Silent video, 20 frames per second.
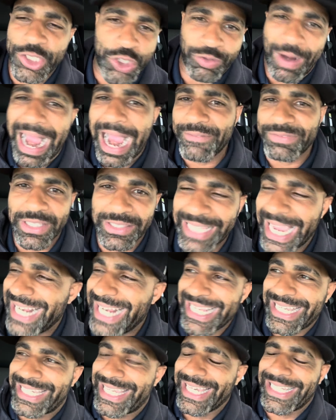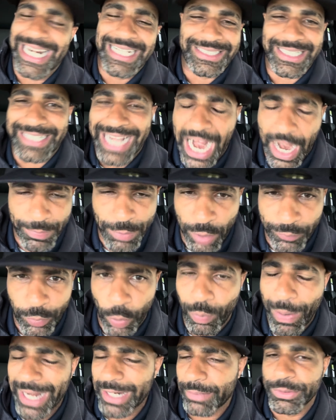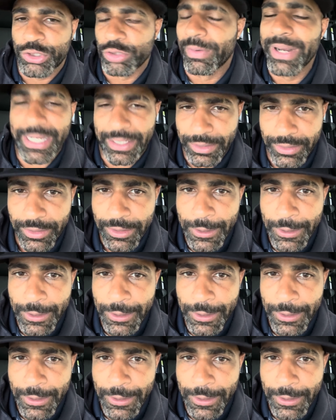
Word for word: drive the lane and kick out to Kyrie Irving for a wide open three.